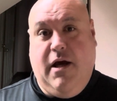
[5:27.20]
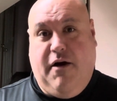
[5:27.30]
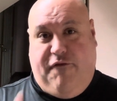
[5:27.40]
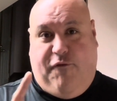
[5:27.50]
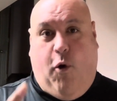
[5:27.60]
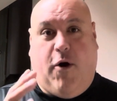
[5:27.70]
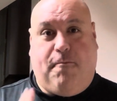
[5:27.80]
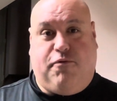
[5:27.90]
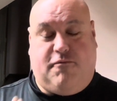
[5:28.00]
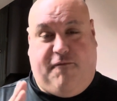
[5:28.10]

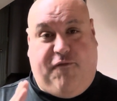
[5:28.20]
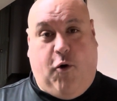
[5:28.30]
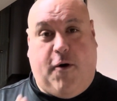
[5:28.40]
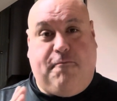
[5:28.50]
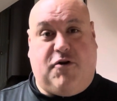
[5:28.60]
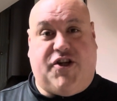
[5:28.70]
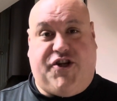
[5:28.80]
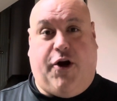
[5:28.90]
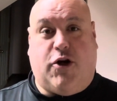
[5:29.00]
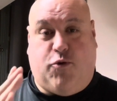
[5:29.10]
Four
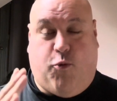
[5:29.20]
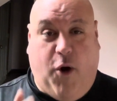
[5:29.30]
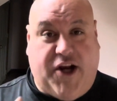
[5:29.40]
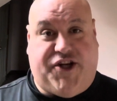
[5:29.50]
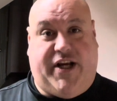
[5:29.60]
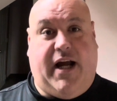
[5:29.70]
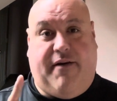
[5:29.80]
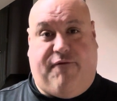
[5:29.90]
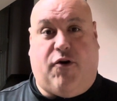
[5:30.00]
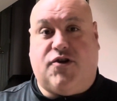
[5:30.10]
plus yards rushing
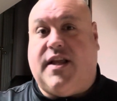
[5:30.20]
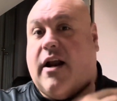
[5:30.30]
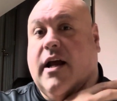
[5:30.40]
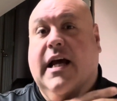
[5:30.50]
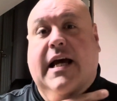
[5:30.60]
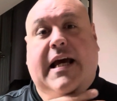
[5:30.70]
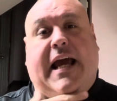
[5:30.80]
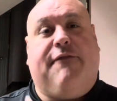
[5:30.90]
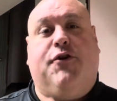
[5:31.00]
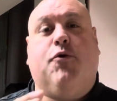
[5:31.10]
on first down.
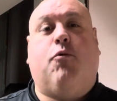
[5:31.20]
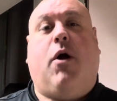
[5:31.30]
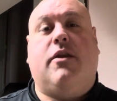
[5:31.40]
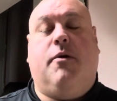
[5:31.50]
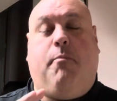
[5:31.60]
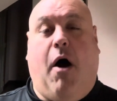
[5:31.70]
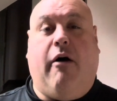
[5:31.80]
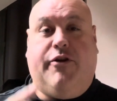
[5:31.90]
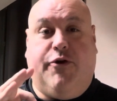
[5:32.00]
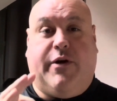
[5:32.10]
If you run the
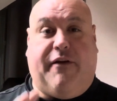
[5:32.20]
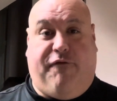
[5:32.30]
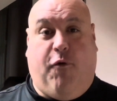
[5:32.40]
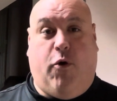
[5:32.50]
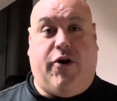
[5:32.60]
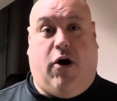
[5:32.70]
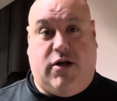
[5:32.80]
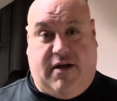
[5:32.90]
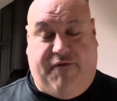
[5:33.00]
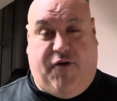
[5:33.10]
ball and you get 4
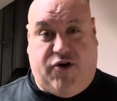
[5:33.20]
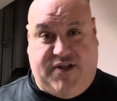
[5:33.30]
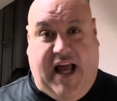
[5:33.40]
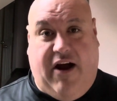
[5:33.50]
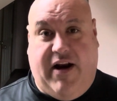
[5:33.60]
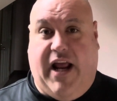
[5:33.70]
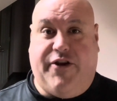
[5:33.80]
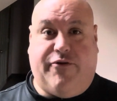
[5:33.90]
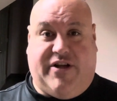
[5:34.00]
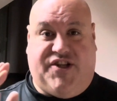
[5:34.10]
yards on first down and
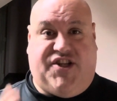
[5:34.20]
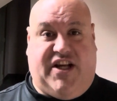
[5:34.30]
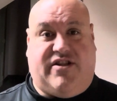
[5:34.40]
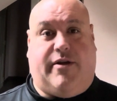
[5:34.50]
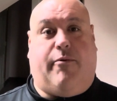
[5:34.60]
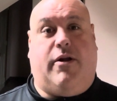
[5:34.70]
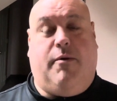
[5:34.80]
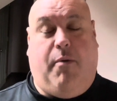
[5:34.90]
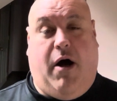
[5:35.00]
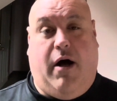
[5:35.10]
you consistently run the
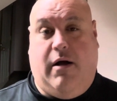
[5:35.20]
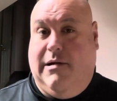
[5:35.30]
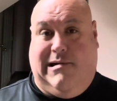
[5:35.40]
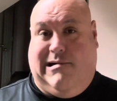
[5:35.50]
ball,